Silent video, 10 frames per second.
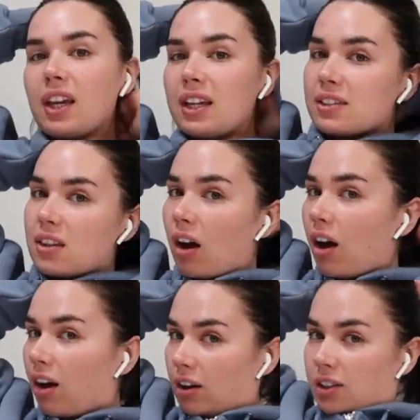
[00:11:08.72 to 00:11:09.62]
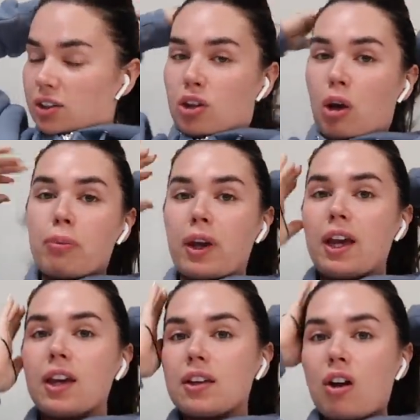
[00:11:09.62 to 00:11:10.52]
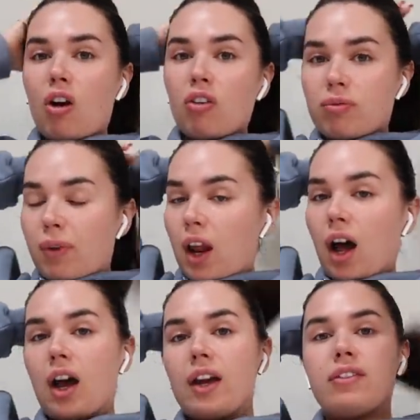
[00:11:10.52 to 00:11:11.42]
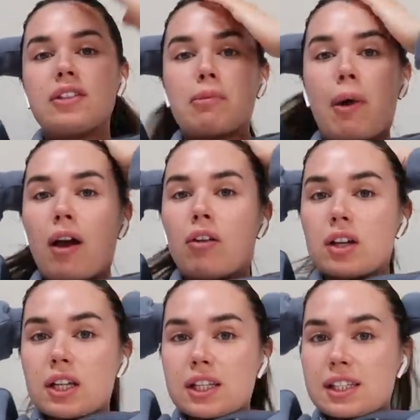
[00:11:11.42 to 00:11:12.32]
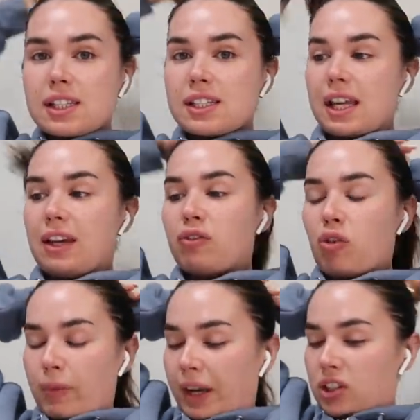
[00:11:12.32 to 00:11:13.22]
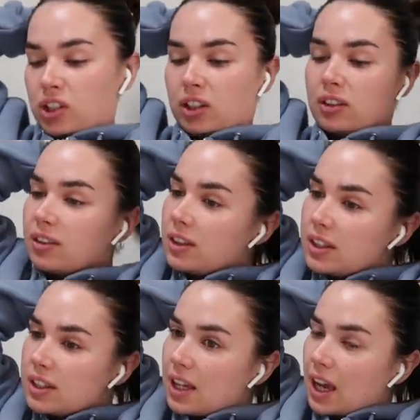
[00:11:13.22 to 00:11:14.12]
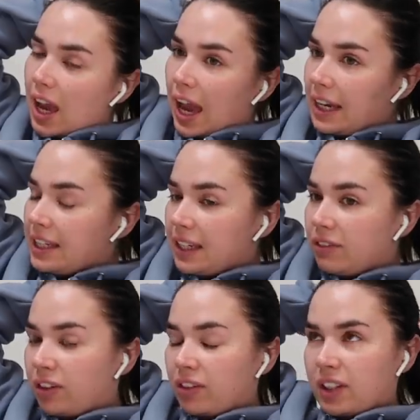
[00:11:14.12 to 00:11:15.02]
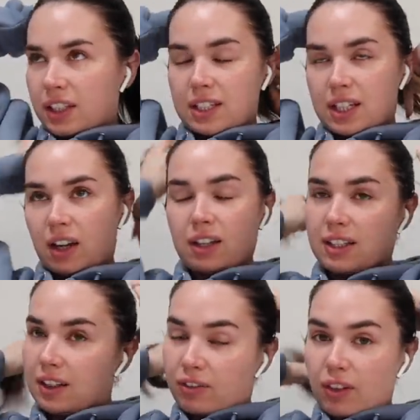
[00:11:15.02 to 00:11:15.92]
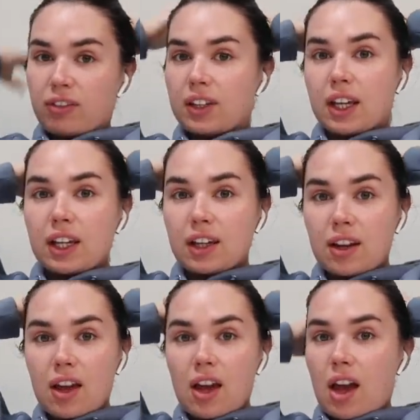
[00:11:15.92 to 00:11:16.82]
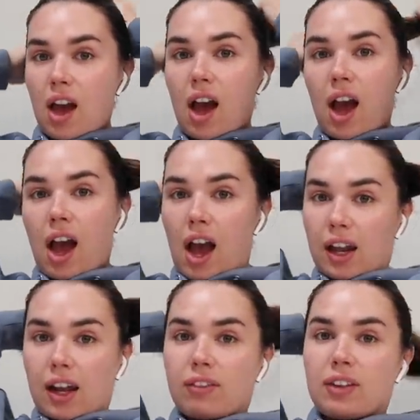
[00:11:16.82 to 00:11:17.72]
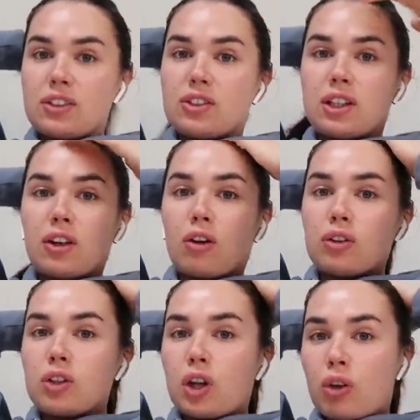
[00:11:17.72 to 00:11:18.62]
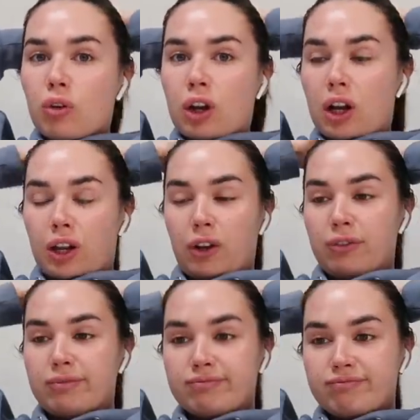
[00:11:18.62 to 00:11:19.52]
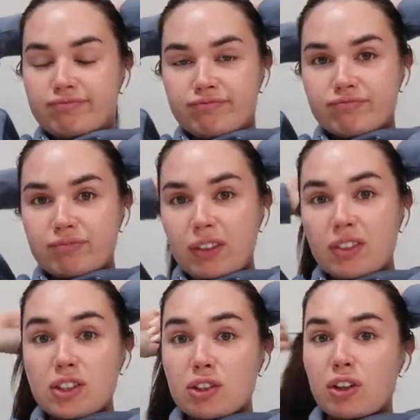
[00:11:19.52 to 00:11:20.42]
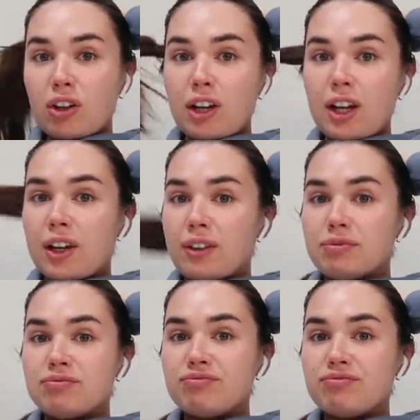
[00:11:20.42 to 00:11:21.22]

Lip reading: is the hardest topic of my life. It's about state formations, 1815 to 1915. And I've literally got no clue. I've literally got no clue.